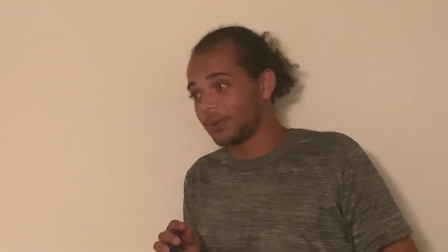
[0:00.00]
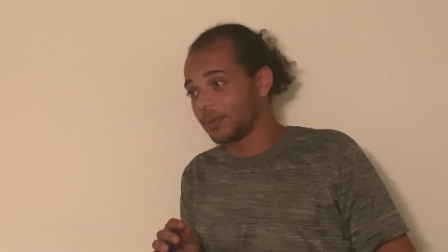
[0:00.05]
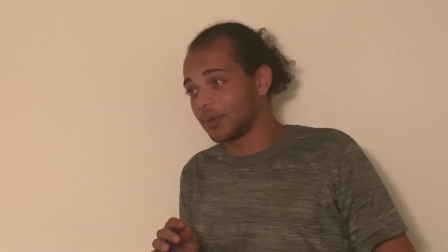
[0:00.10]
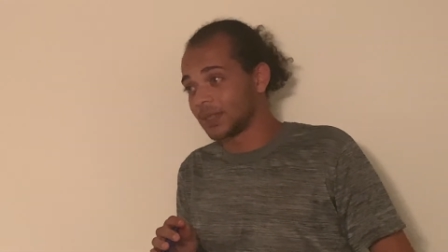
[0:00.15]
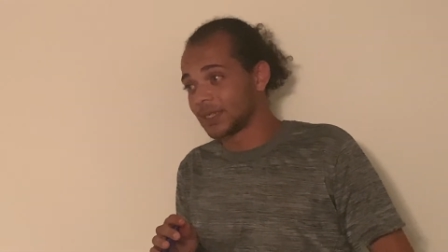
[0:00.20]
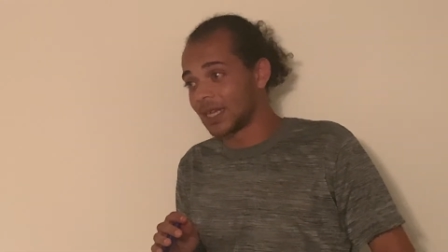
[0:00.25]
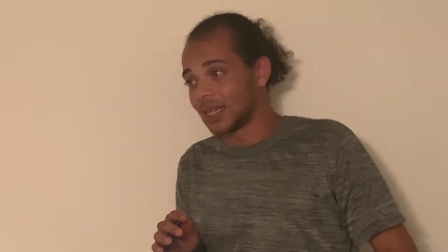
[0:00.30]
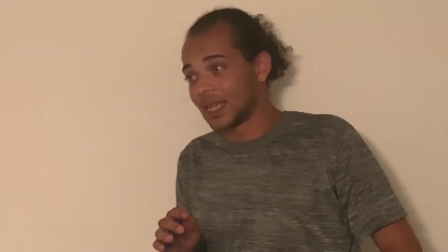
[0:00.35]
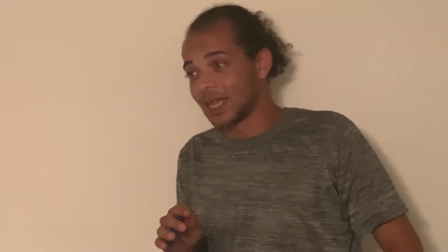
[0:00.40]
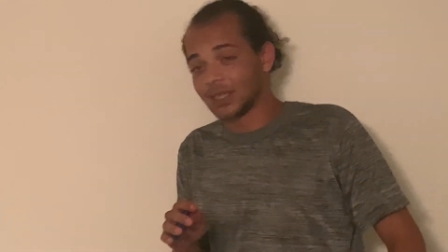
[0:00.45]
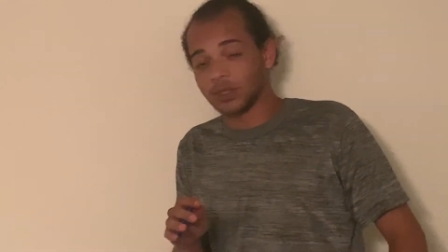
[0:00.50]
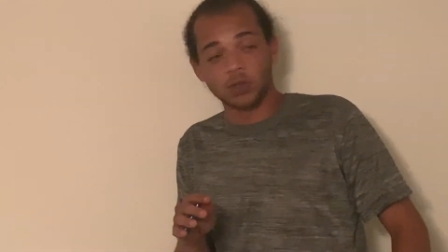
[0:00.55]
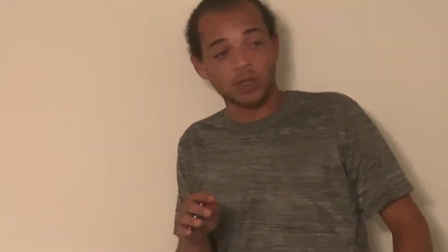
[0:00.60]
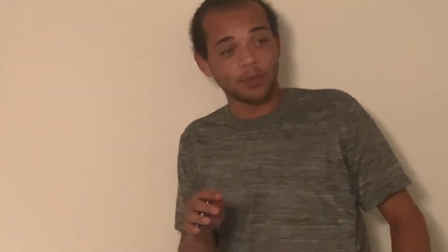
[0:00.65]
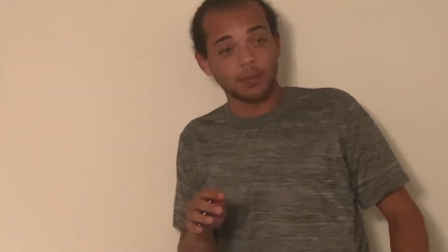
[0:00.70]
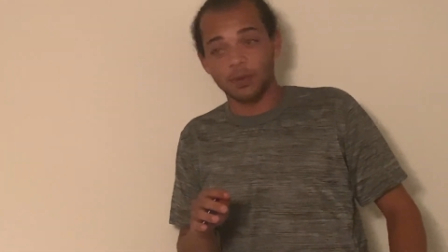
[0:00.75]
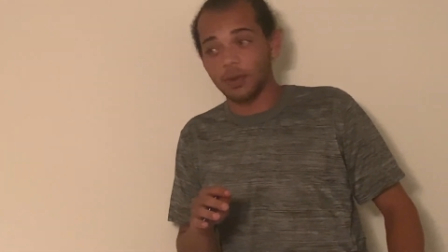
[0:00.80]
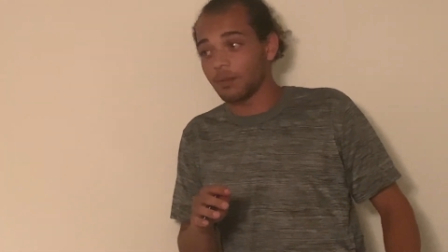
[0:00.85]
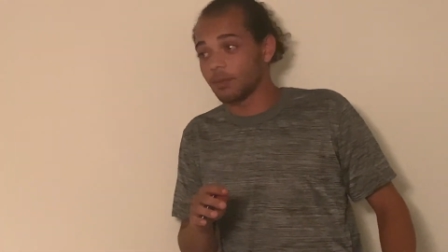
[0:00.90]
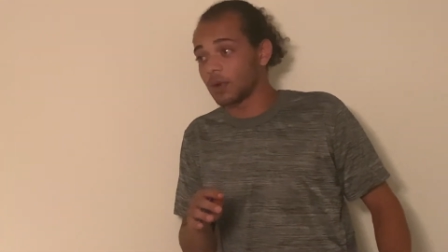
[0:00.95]
Hold I
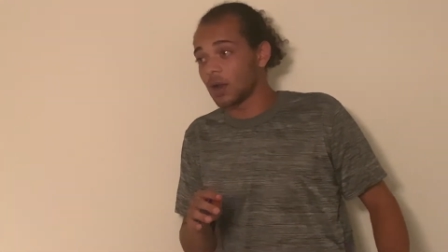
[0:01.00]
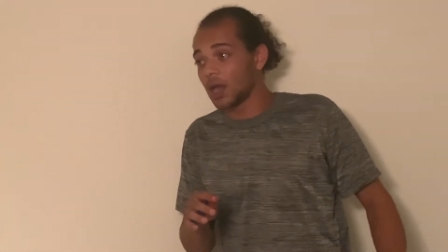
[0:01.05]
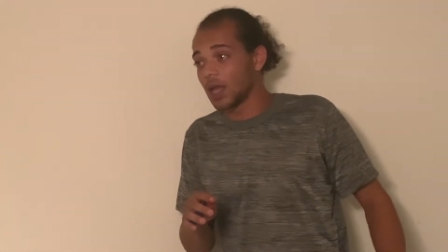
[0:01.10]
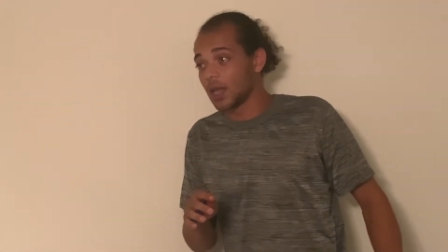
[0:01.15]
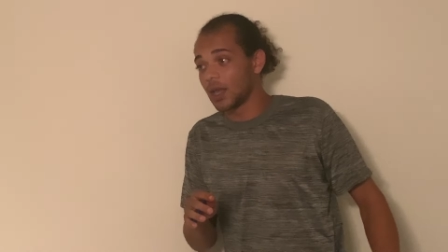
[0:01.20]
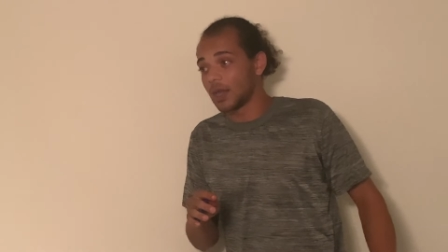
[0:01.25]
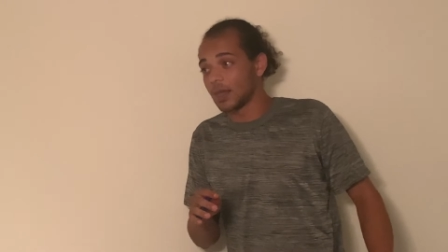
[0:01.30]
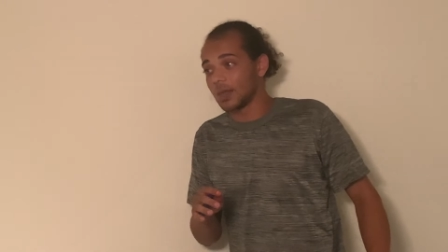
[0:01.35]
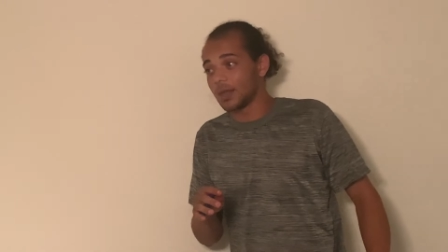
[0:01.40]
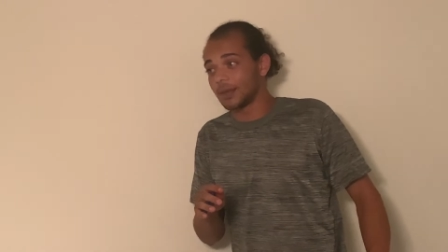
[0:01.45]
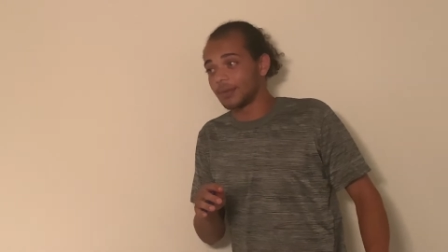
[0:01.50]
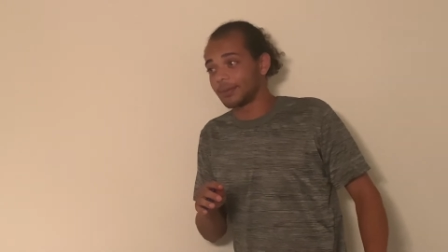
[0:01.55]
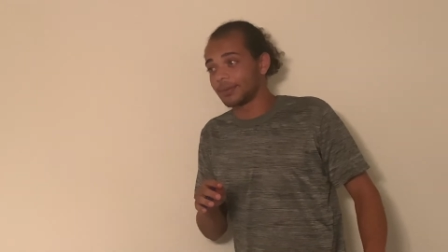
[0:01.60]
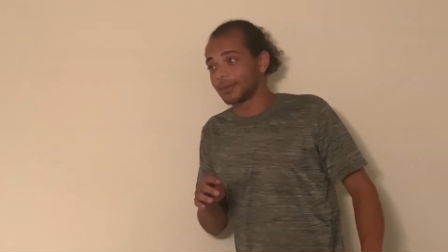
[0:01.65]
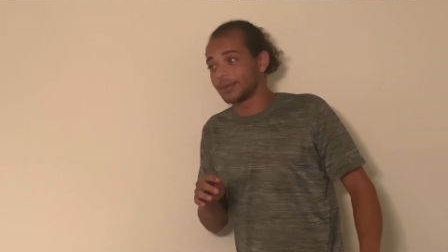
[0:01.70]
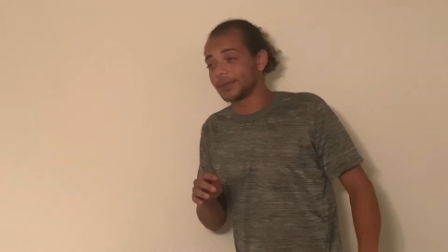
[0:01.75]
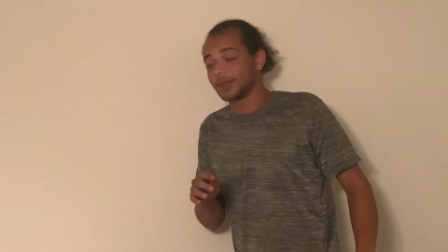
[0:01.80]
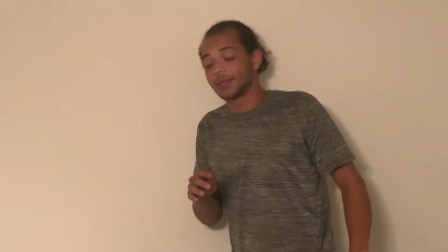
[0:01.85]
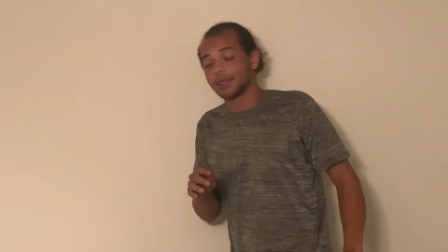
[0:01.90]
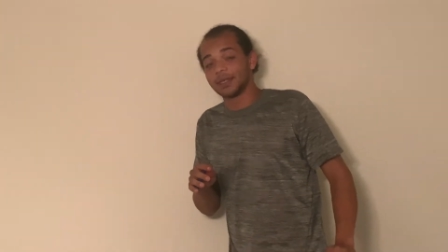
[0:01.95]
bro.
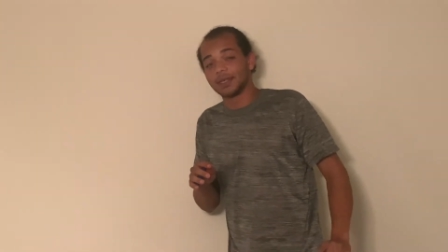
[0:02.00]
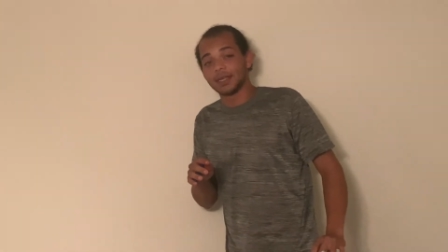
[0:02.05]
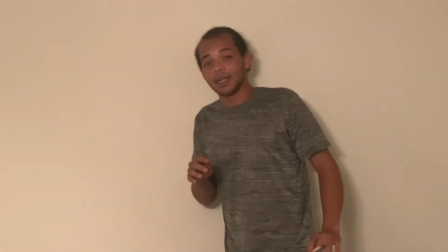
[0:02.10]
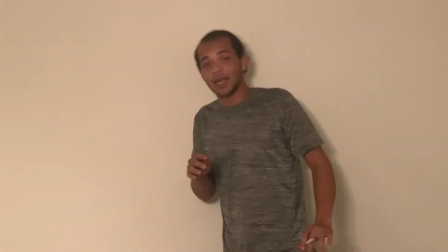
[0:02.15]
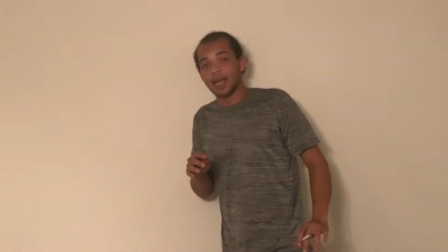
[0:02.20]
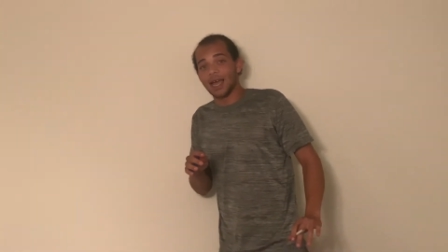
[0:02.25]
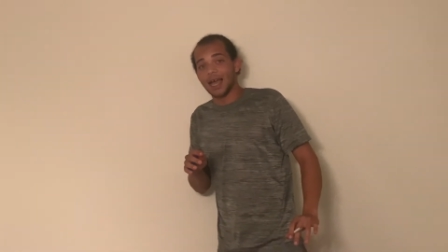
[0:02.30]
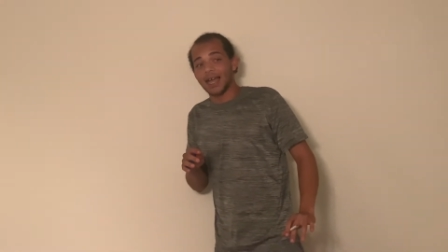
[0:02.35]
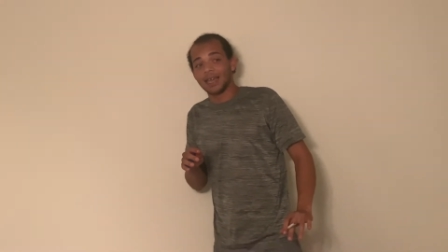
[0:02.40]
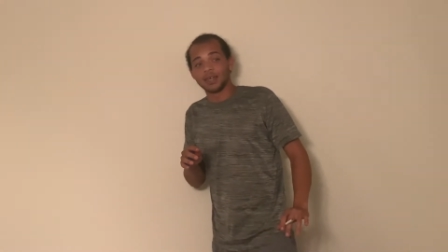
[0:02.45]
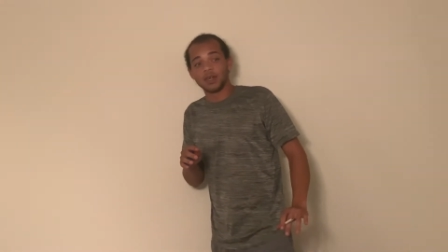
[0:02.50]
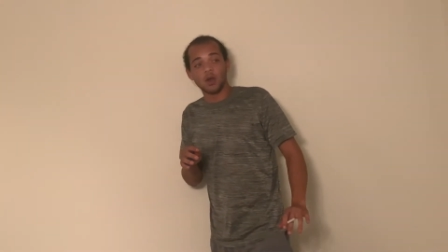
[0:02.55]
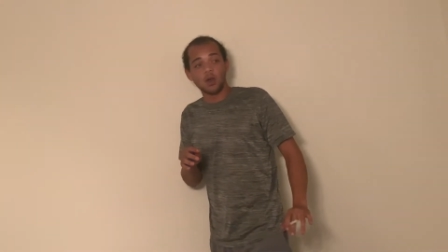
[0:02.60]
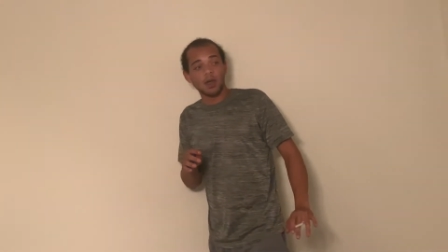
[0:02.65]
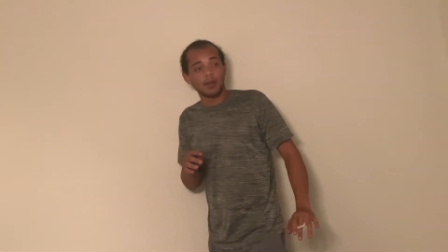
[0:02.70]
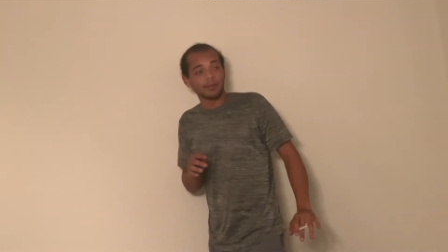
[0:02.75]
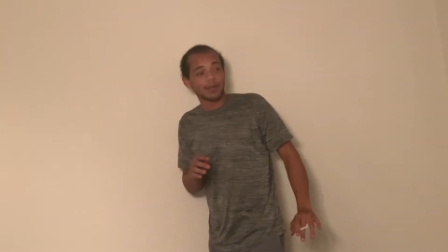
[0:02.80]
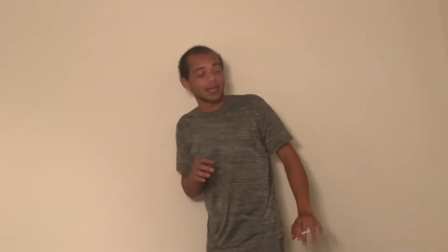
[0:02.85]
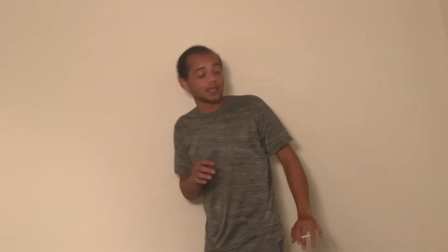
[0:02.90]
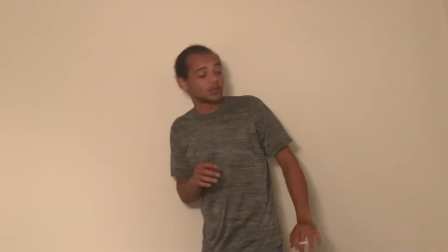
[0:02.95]
I
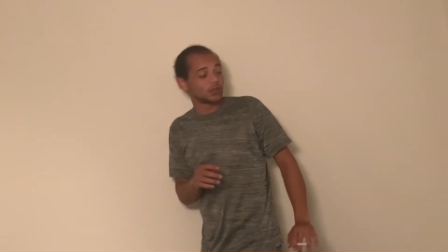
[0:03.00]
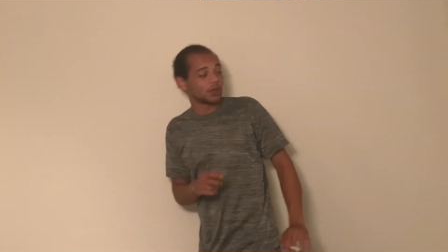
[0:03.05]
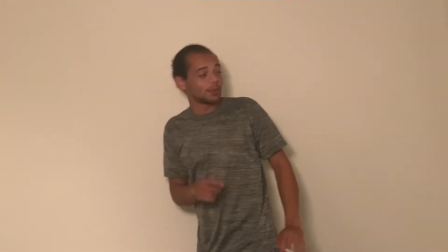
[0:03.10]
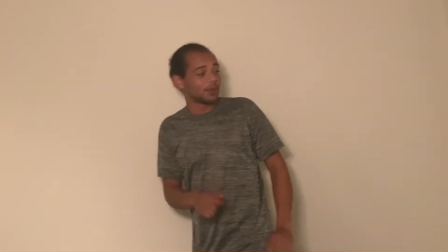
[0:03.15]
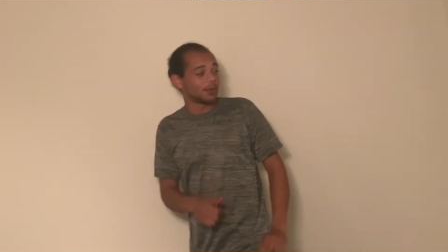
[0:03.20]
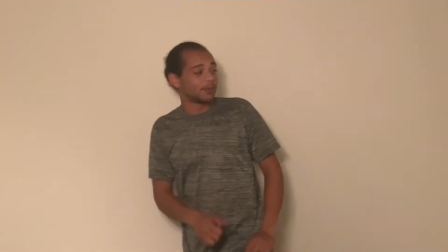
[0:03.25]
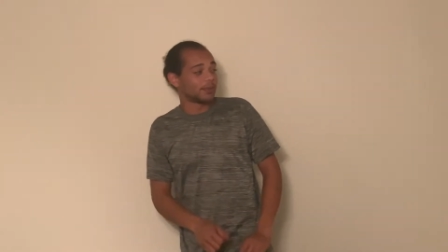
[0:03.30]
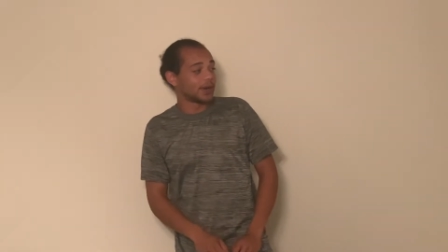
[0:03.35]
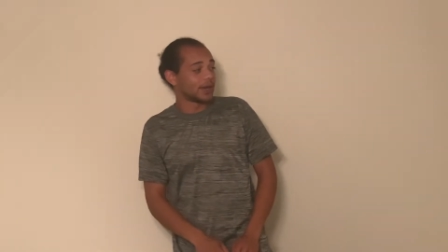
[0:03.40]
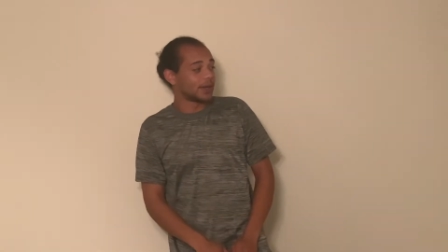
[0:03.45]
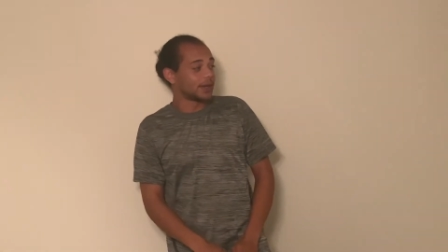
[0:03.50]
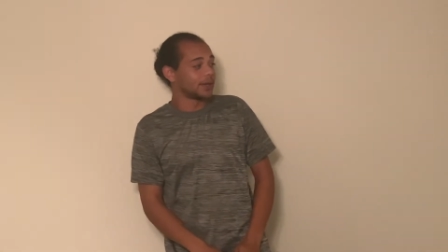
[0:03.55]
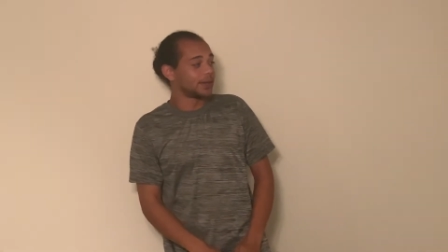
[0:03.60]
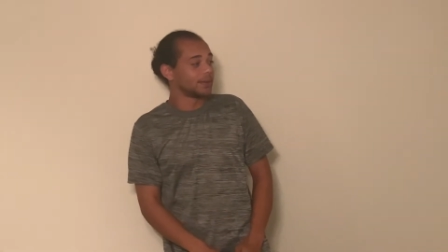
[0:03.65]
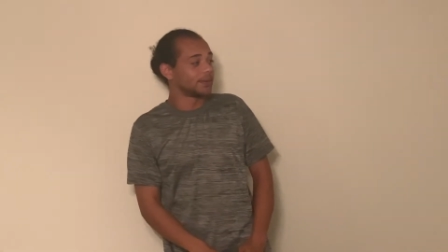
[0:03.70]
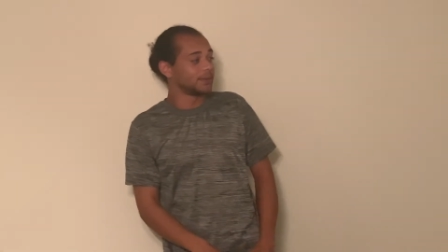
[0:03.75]
know I'm not tripping, bro.